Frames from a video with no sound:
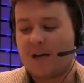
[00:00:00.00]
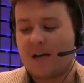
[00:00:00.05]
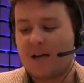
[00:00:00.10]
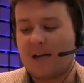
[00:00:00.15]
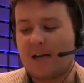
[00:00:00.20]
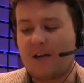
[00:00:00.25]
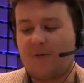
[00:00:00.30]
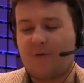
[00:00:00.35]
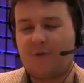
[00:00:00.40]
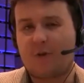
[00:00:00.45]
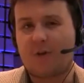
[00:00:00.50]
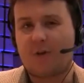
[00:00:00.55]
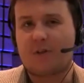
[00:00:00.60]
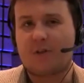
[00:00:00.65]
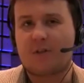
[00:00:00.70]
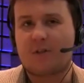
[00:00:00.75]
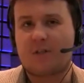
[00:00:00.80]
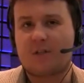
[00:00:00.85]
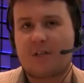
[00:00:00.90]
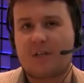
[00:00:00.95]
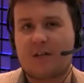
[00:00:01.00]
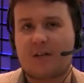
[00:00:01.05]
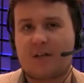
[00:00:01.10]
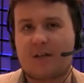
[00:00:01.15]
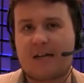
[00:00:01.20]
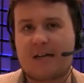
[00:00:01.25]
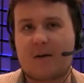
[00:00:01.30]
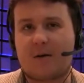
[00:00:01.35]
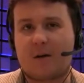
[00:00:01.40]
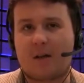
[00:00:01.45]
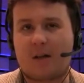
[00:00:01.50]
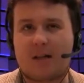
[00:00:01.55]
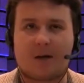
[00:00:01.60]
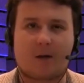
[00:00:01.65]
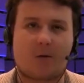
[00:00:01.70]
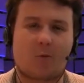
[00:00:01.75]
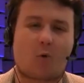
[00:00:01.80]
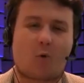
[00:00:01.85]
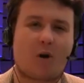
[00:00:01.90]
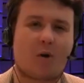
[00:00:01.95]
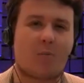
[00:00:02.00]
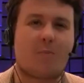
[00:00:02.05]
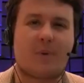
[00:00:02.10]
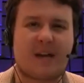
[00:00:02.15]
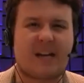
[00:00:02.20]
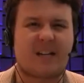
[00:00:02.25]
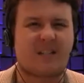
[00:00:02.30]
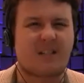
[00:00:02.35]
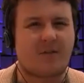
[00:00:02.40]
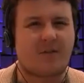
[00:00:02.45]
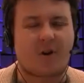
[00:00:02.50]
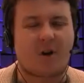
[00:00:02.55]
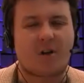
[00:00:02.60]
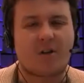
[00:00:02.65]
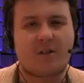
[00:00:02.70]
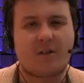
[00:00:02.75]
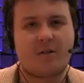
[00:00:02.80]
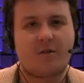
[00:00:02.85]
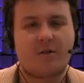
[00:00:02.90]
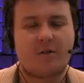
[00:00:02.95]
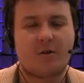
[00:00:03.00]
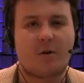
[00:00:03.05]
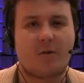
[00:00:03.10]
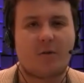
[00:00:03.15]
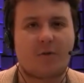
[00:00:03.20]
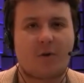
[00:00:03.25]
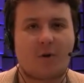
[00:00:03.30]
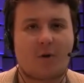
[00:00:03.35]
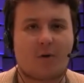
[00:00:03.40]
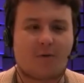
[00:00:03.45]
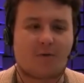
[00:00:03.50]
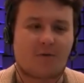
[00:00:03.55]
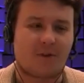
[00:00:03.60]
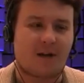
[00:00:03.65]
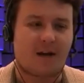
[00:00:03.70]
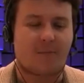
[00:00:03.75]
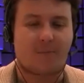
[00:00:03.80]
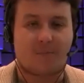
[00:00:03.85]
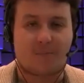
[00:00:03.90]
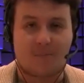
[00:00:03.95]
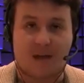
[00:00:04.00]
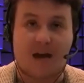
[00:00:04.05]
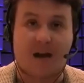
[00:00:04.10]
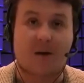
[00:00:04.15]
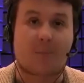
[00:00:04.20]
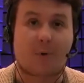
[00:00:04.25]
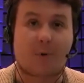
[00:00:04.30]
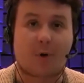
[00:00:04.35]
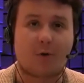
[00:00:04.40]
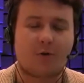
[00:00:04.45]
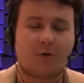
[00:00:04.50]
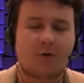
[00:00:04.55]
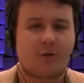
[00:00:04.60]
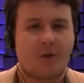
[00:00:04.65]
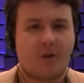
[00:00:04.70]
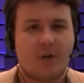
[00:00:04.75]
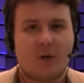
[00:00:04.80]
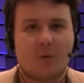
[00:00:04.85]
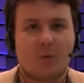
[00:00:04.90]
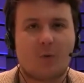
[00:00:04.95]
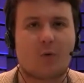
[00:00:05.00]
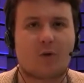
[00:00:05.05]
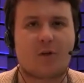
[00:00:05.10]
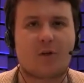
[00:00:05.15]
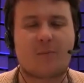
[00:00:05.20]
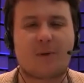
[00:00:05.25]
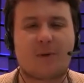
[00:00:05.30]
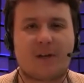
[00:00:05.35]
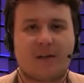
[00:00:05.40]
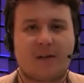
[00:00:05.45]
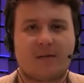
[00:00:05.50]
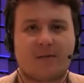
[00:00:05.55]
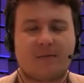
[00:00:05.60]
If you could single out like one biggest advantage of that approach, what would it be?